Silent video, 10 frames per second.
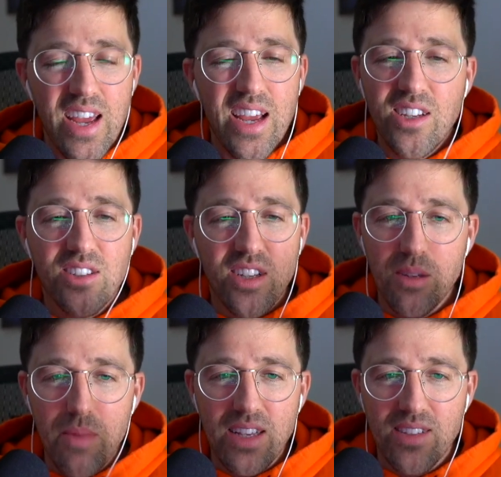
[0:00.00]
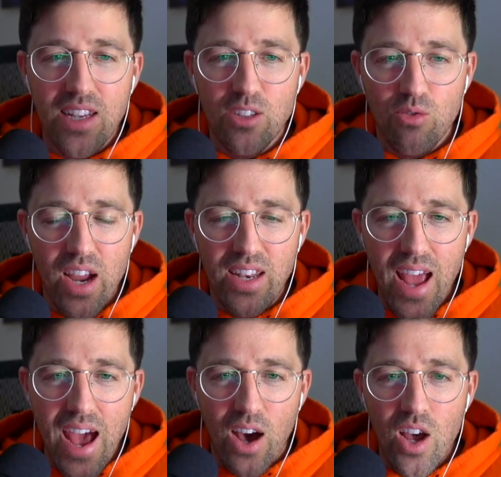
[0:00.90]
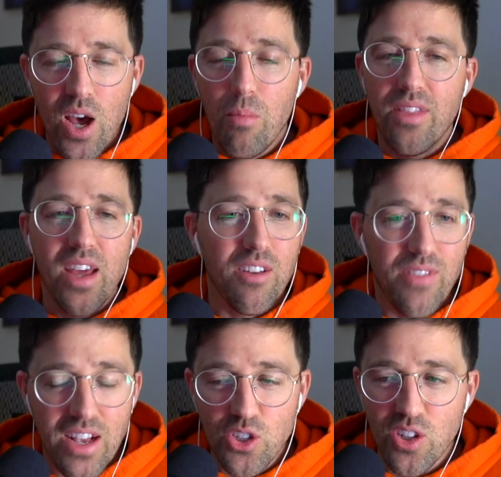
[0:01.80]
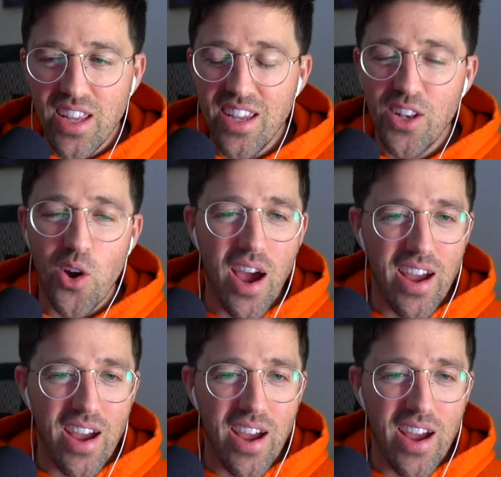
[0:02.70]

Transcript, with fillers: it just doesn't make sense right now but then eventually you know I,